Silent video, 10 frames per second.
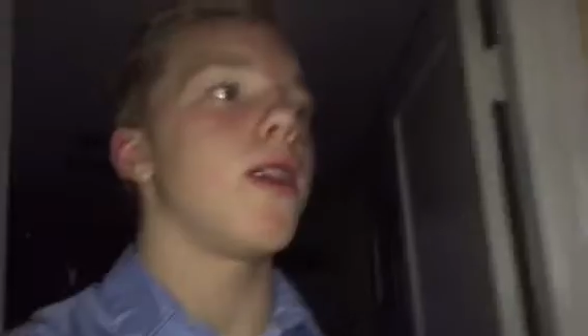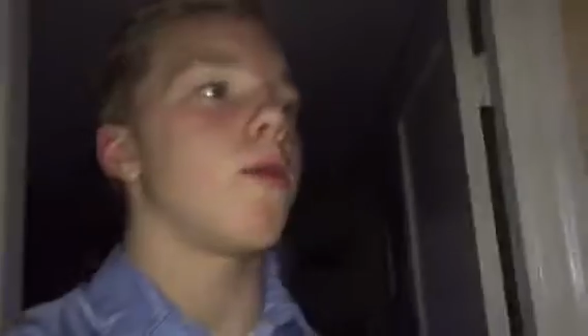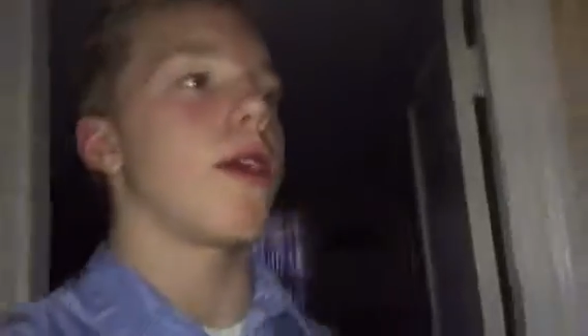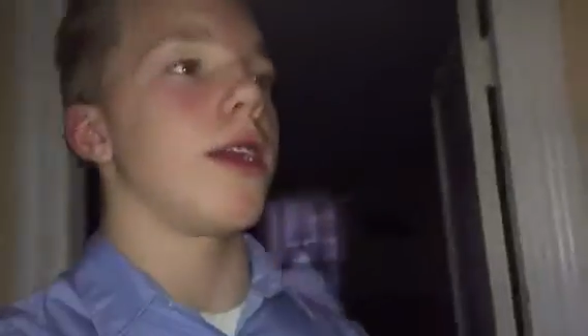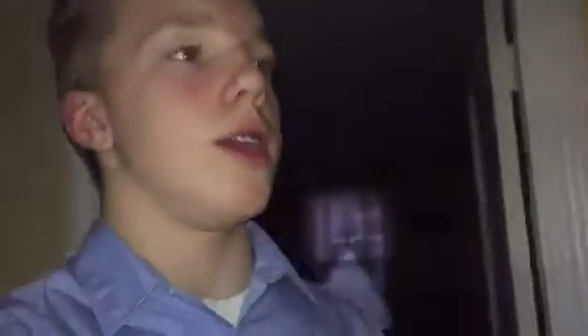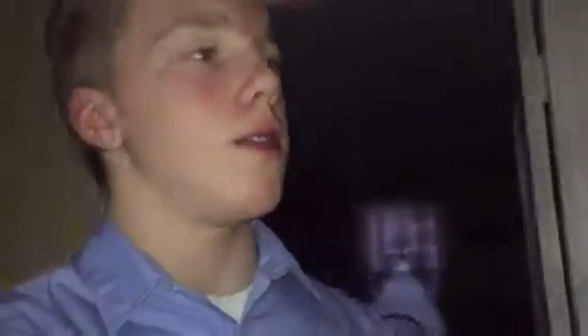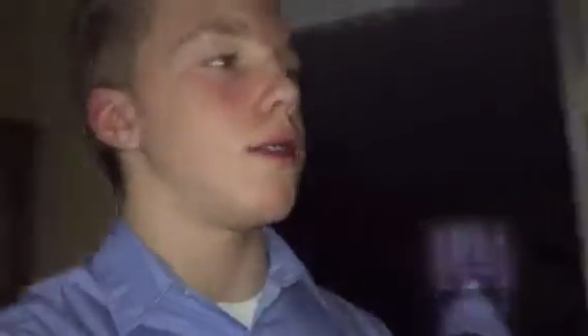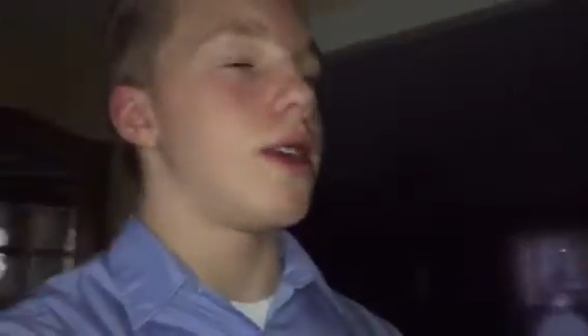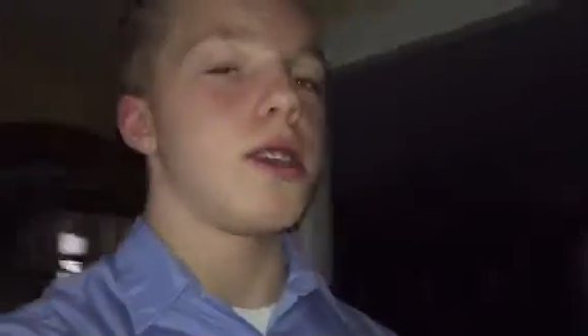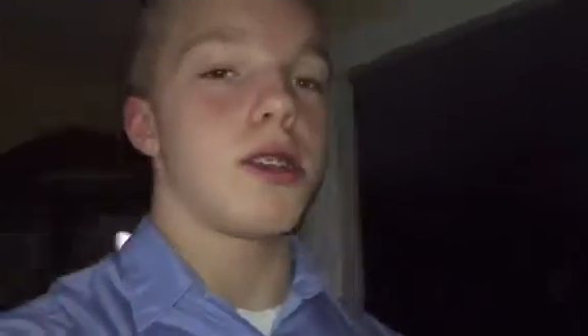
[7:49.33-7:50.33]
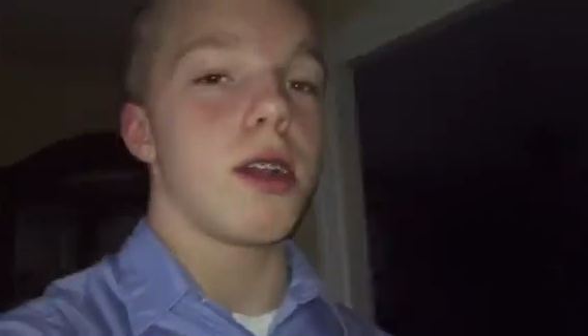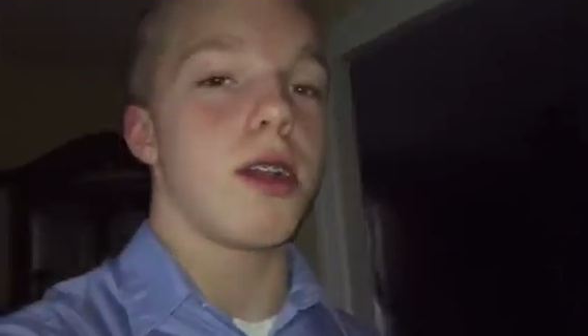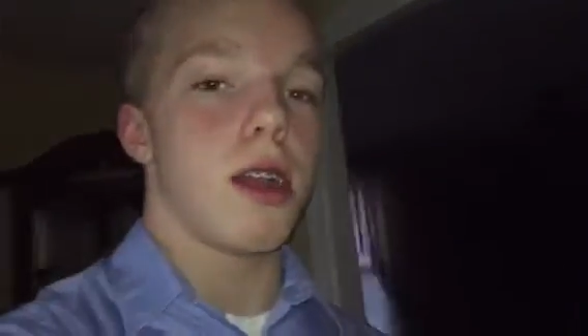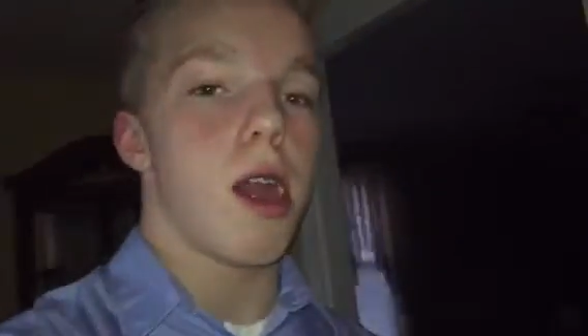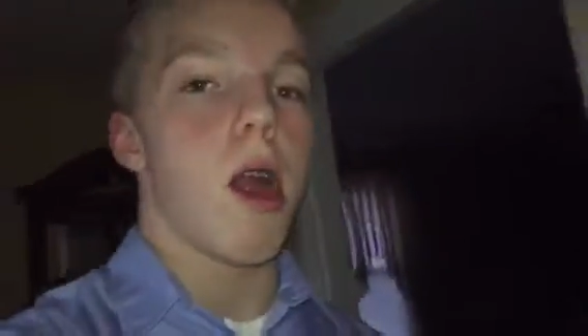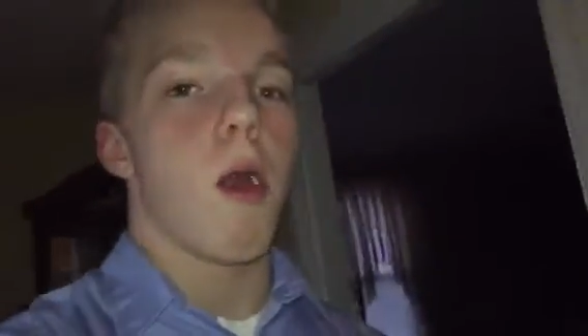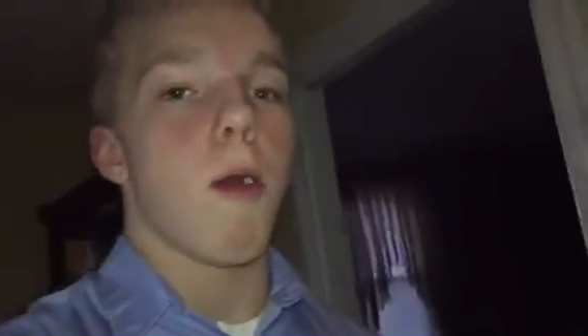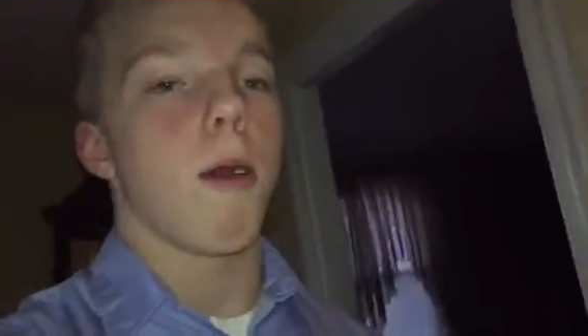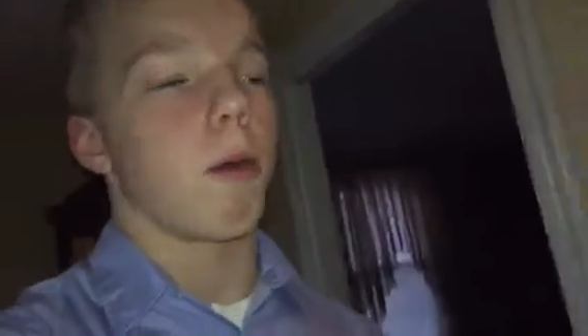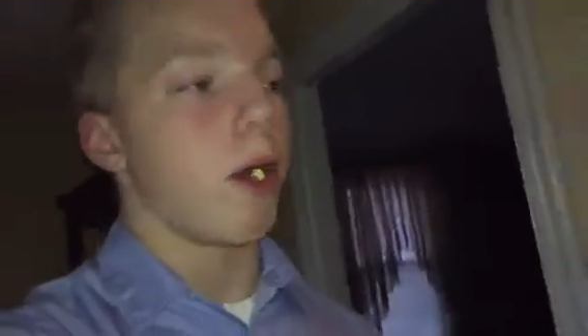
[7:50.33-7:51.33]
end up wearing either this shirt
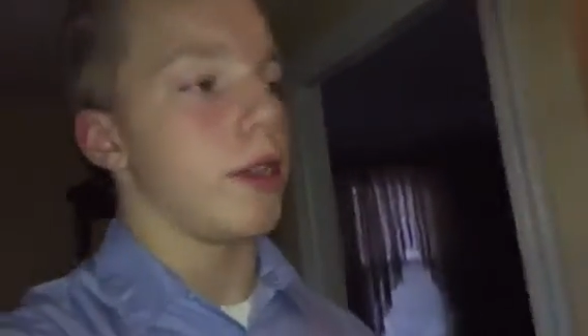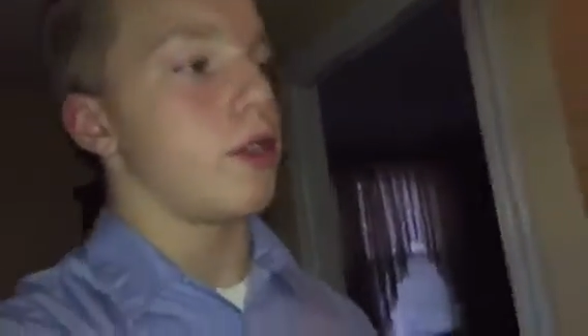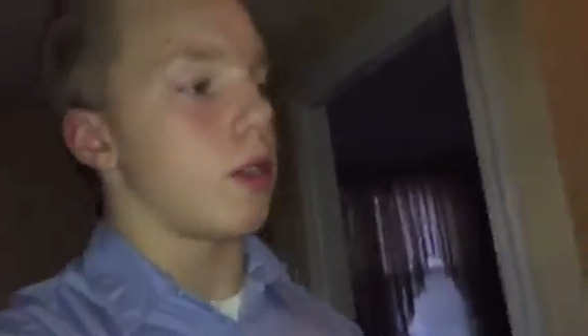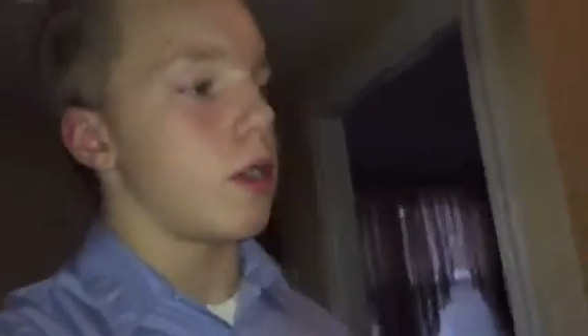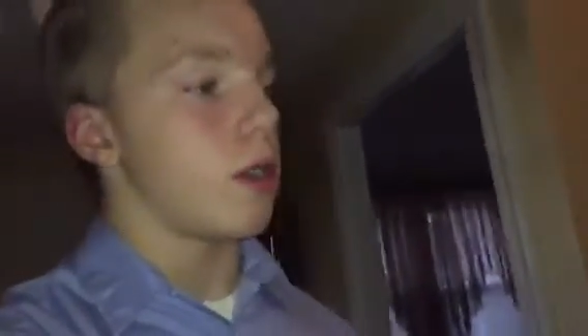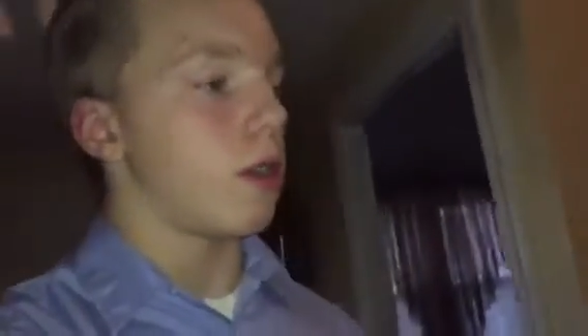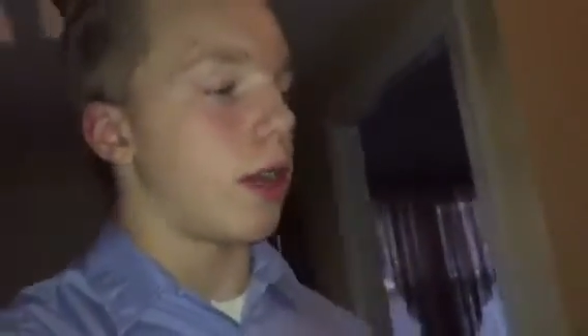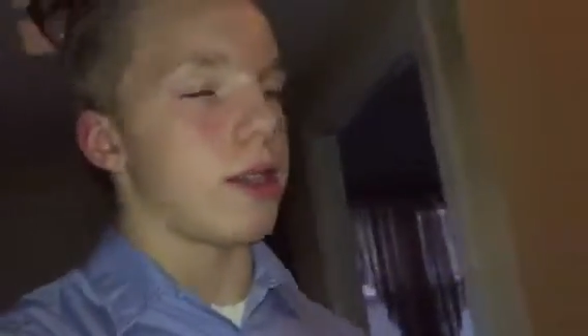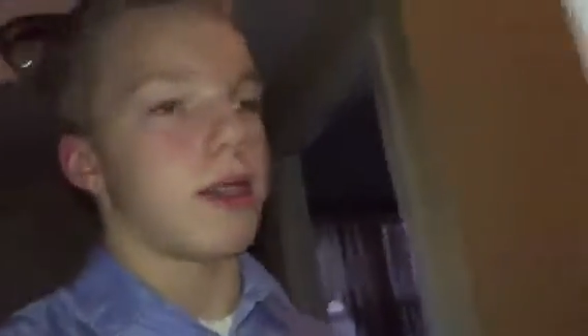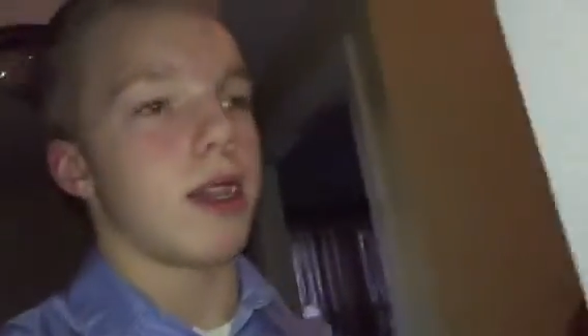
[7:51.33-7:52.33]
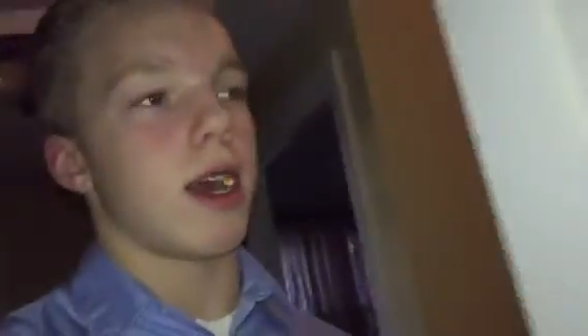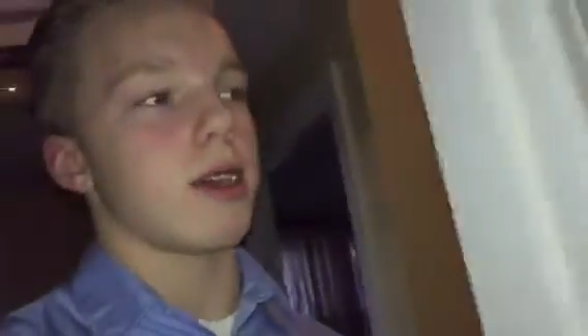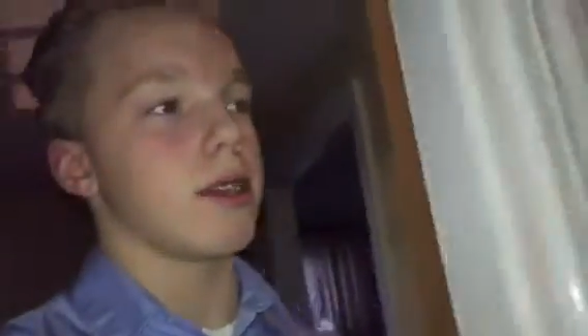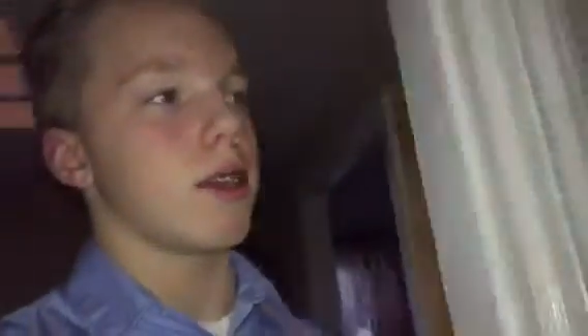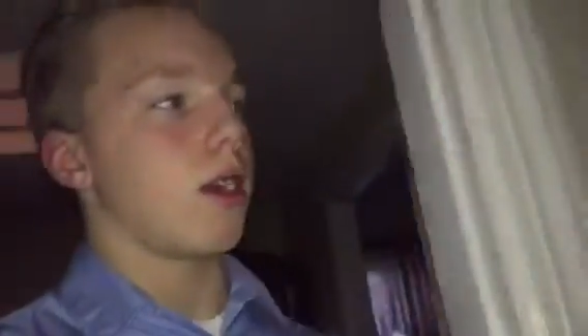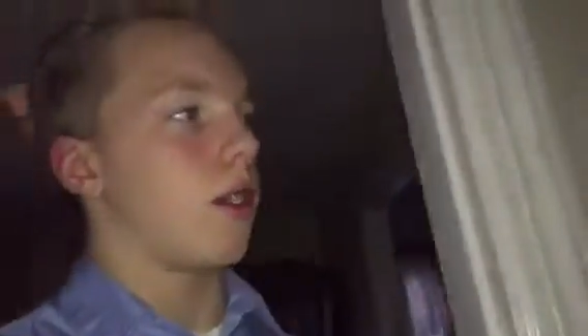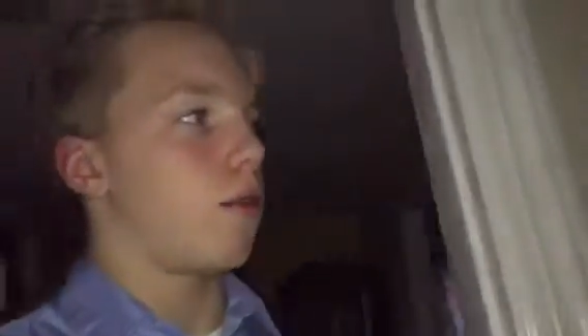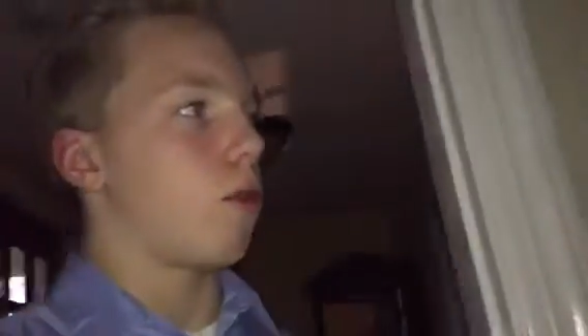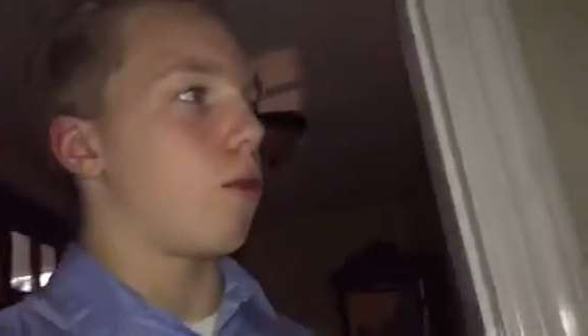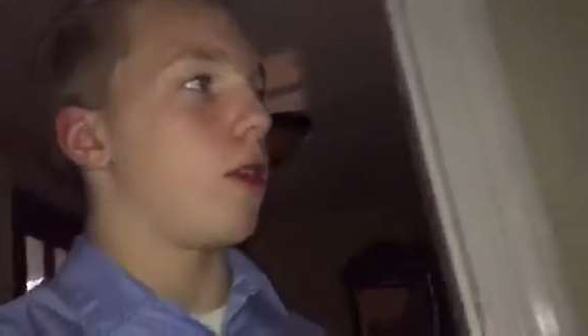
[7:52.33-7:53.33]
or a white shirt that Sid has uh,
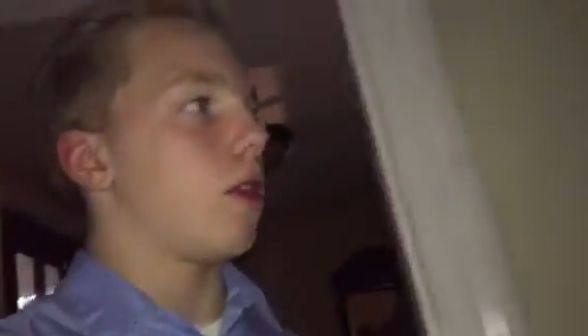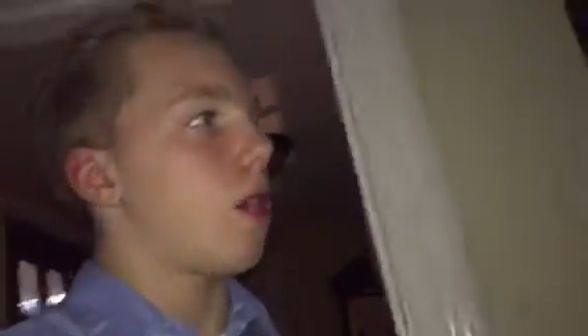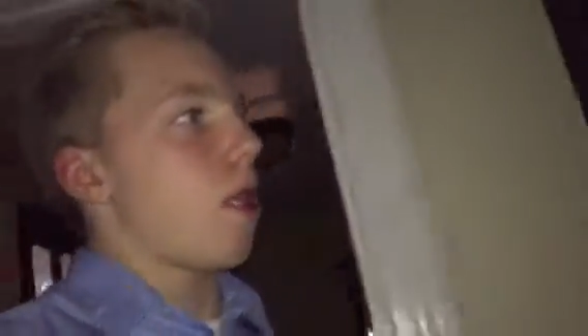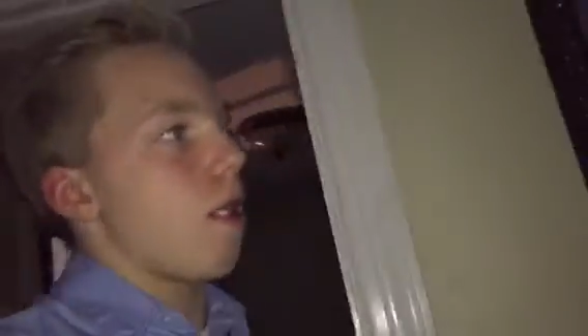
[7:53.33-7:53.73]
for me.